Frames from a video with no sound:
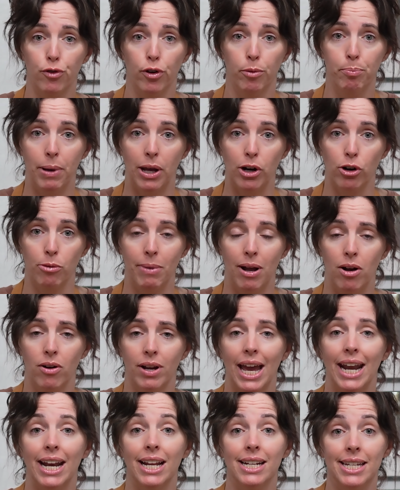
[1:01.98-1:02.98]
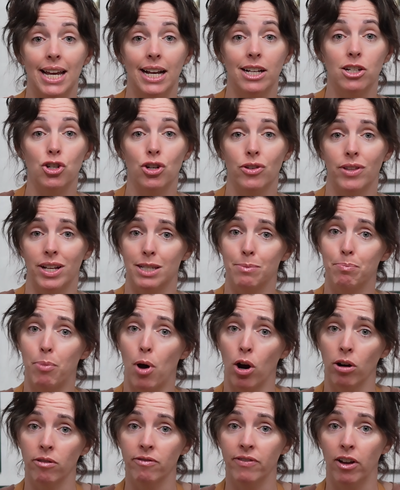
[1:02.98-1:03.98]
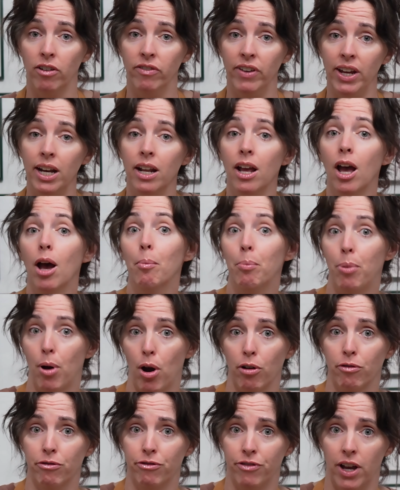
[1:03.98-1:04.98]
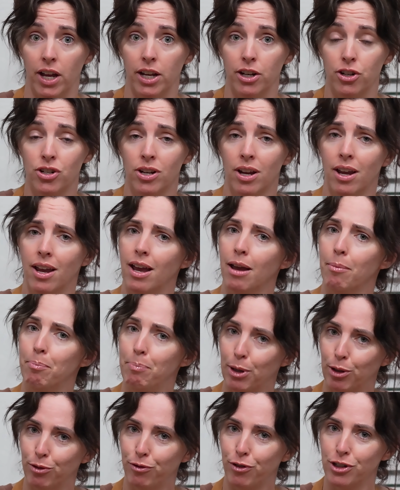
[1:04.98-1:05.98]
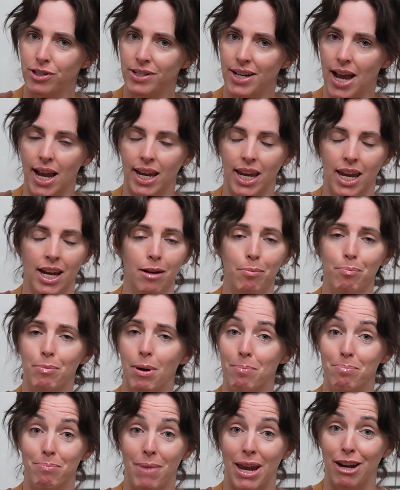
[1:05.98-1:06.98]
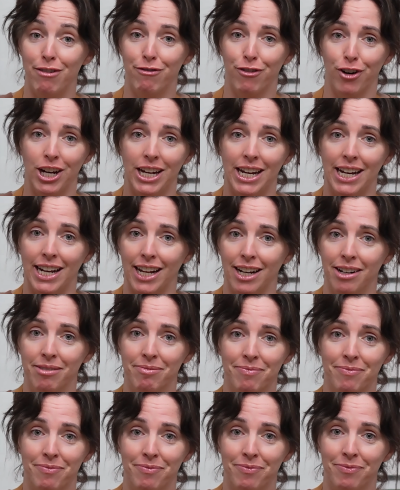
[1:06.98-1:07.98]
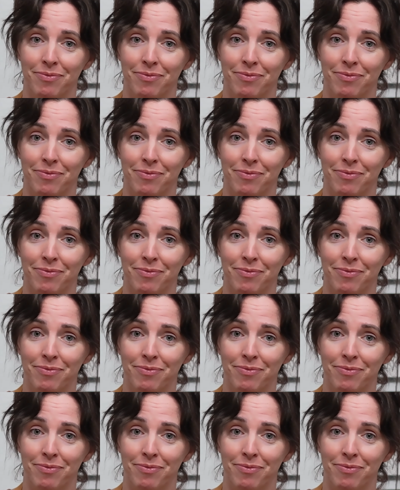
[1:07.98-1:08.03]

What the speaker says: from buttermilk, and a texture that's part velvet, part fudge. Built for stacking, but made for eating.